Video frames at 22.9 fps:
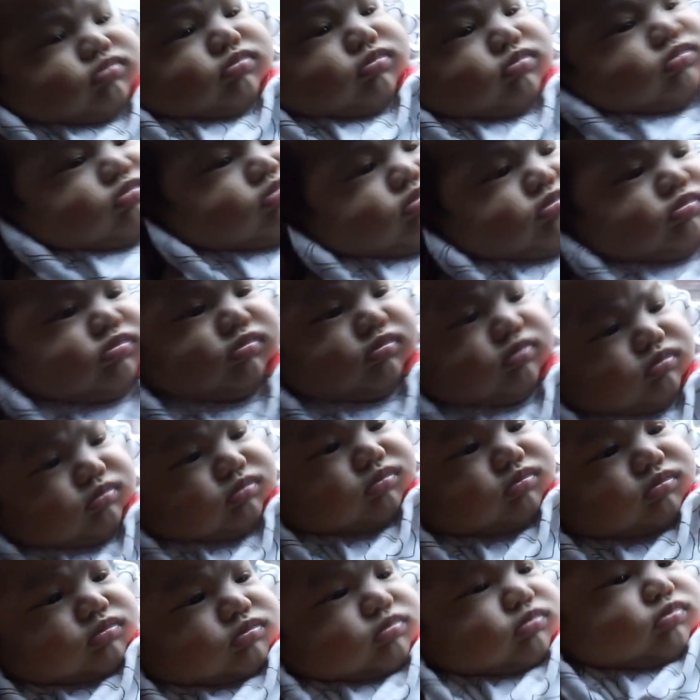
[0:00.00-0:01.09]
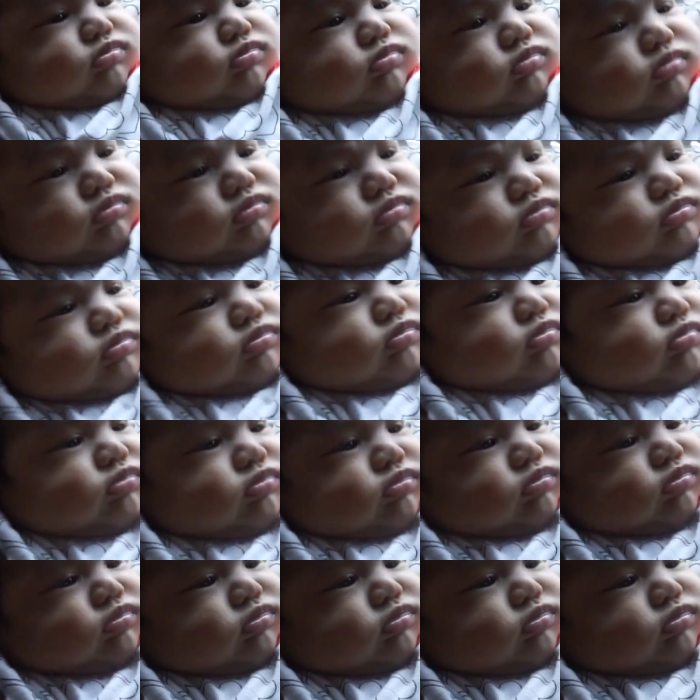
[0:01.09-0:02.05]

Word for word: She likes it because she doesn't have a car seat.